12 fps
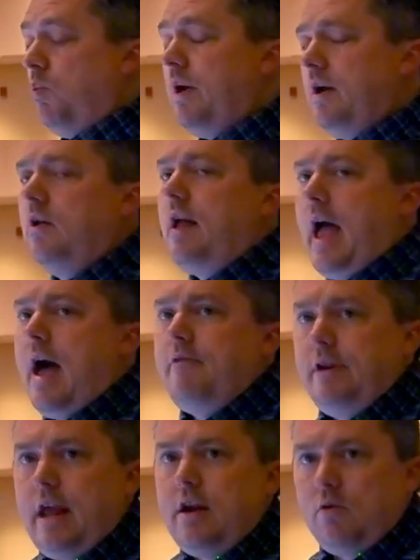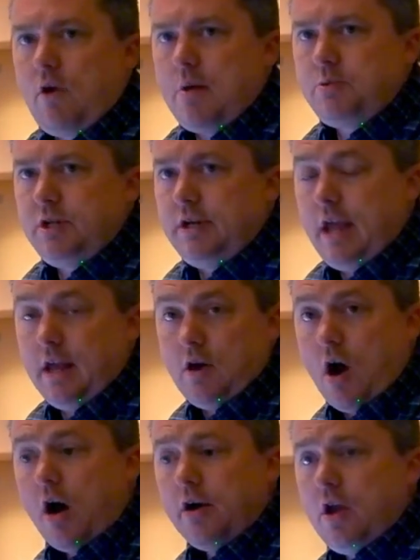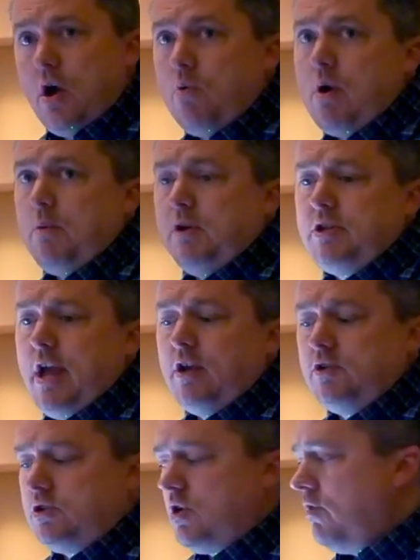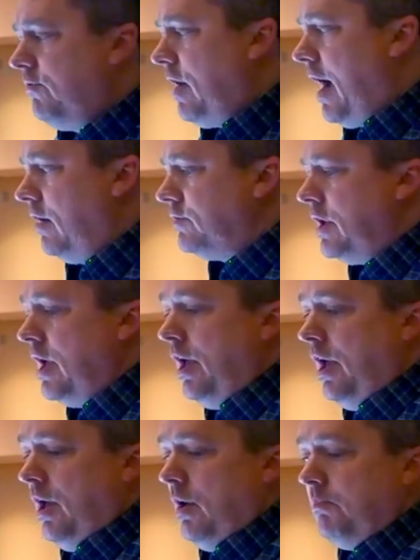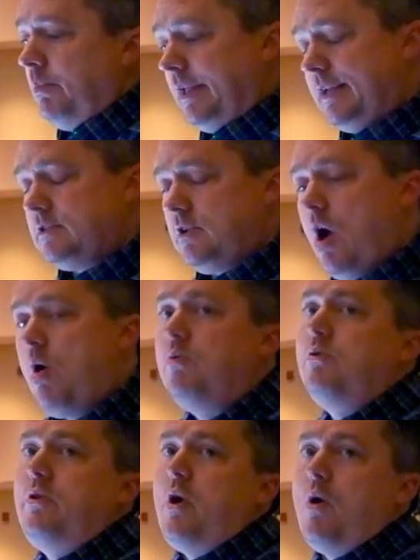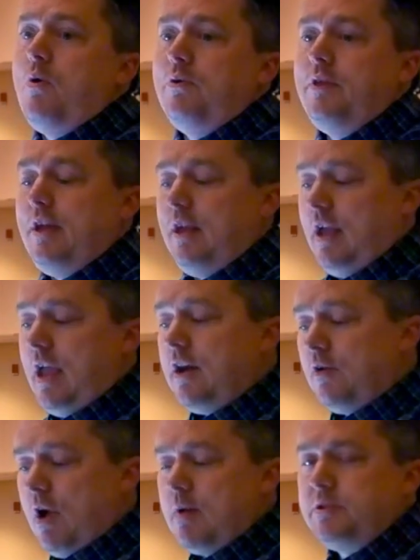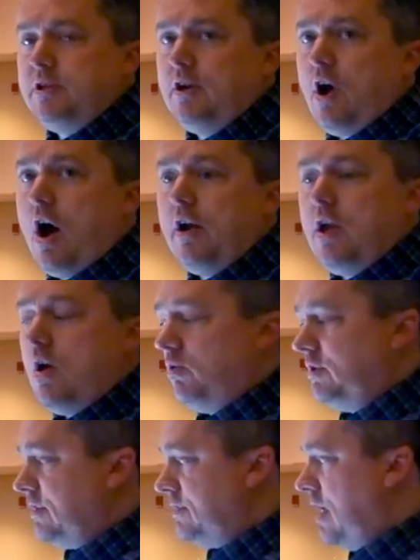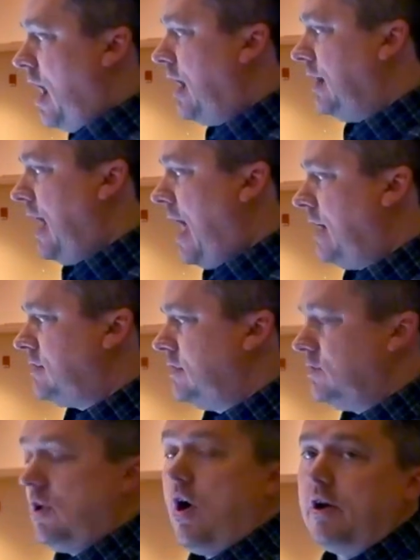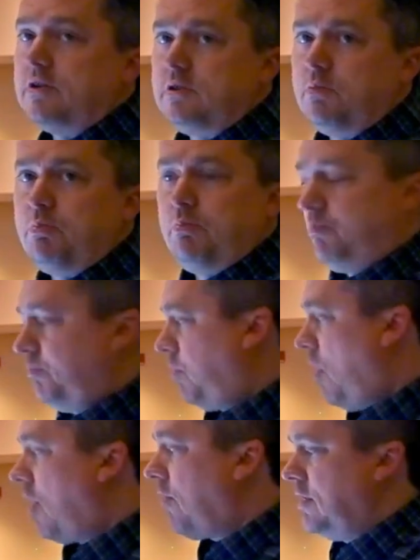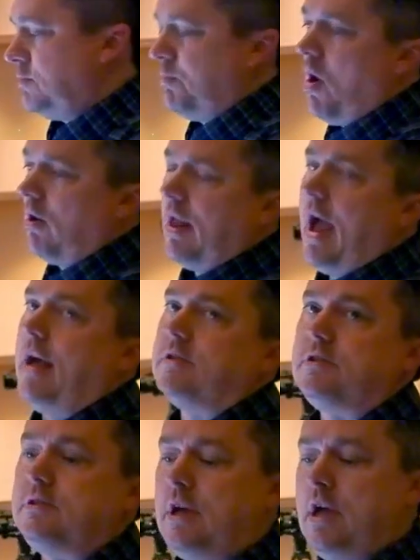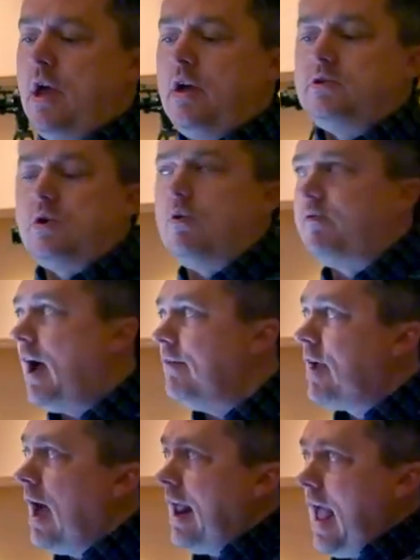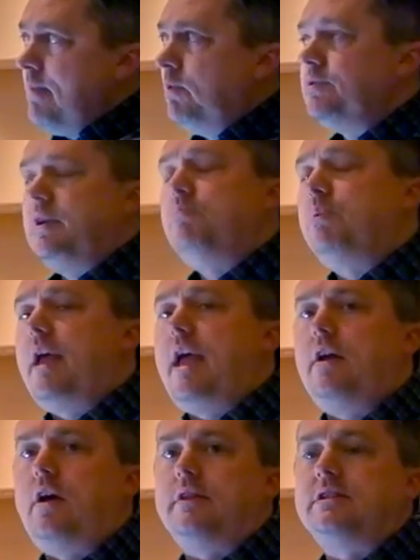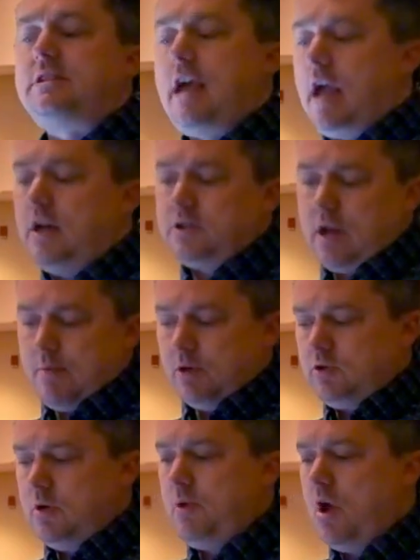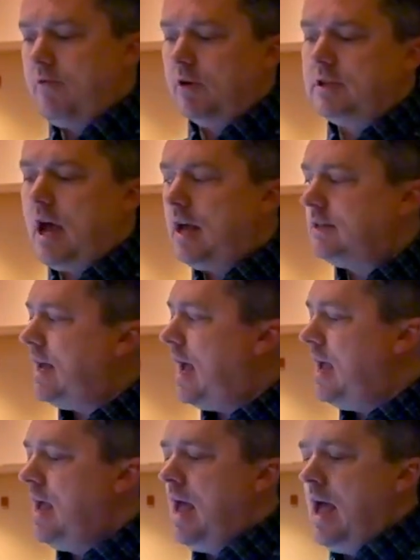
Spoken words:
will have an interruption in audio when we change show files. Please note, though, the interruption in audio does not last as long as the progress bar lasts. So if I've got Ableton playing on the stage coming to me over Dante,